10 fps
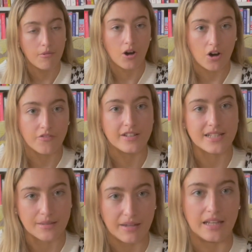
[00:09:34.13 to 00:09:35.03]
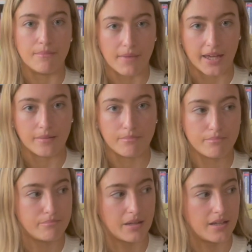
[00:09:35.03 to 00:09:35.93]
Obviously meaning me,
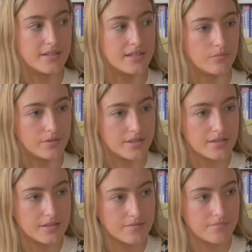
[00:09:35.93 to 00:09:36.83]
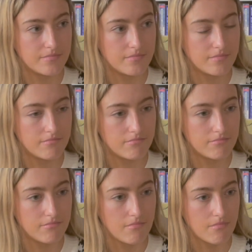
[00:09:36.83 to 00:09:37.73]
because it was
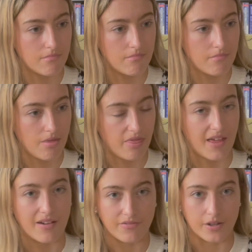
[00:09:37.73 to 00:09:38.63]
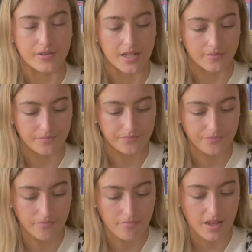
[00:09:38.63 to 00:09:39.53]
that photo.
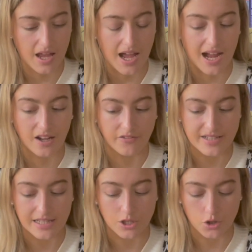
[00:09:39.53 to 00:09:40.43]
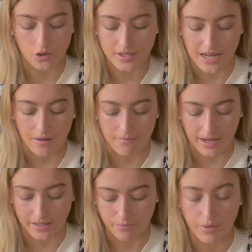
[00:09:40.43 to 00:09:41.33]
I obviously took down
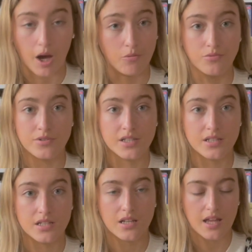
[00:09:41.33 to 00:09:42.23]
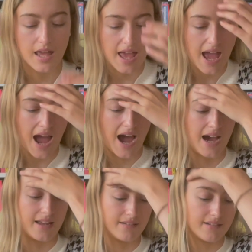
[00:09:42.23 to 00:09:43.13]
my post
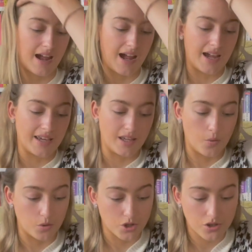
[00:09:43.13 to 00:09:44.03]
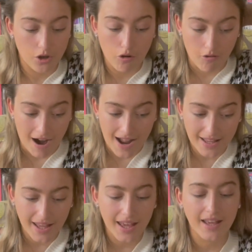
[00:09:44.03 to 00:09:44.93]
and I was
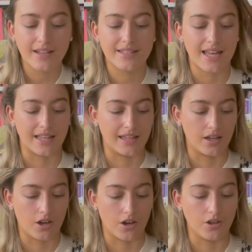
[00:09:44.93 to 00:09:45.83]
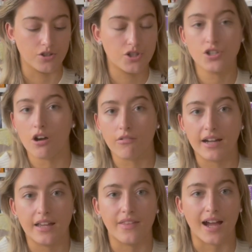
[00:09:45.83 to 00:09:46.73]
crying, telling her
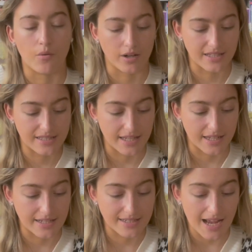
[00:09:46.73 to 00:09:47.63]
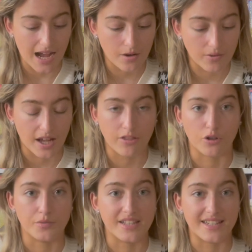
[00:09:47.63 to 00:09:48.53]
sorry that I wanted to take it down. I thought
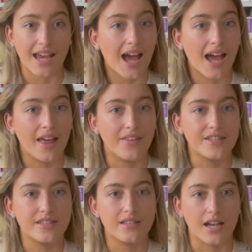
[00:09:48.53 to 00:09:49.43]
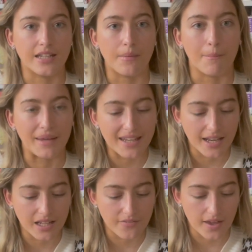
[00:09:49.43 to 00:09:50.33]
it was a dare, I didn't mean
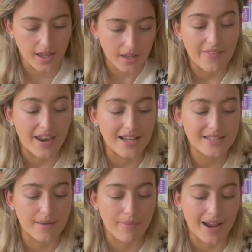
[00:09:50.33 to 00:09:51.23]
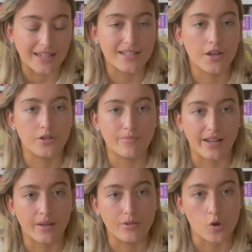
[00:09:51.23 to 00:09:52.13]
any of it. And then I said, but I need to go to
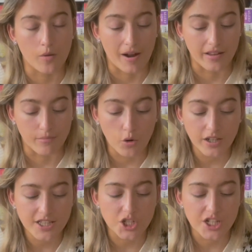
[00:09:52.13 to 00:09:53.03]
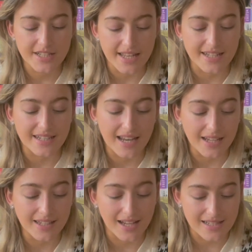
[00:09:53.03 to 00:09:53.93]
bed, can we talk about it in the morning? So she said,
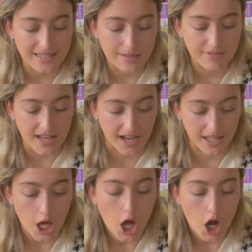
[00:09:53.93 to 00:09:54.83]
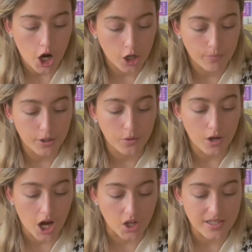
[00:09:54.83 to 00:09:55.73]
night night, sleep tight, hope you
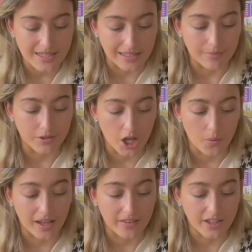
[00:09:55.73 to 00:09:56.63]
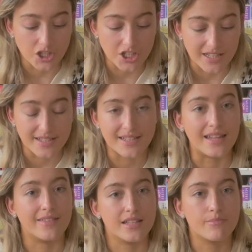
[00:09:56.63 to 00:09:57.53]
can't sleep knowing that she's
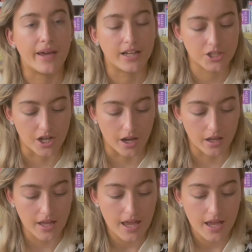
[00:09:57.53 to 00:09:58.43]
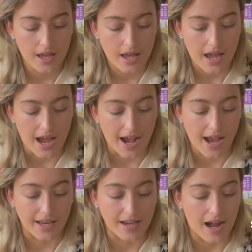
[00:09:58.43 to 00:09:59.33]
seen this picture.
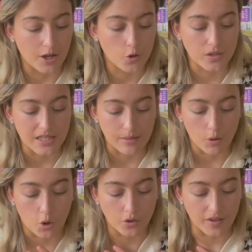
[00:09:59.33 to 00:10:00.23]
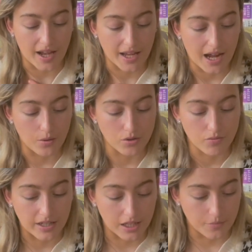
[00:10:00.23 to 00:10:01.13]
and I couldn't sleep all night. I was
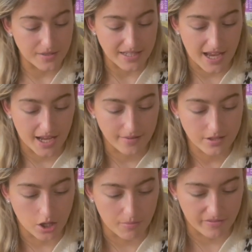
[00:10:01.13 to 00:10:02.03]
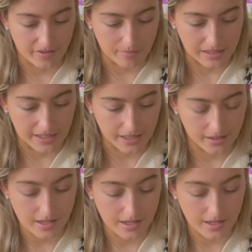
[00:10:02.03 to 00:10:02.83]
really upset, told my family,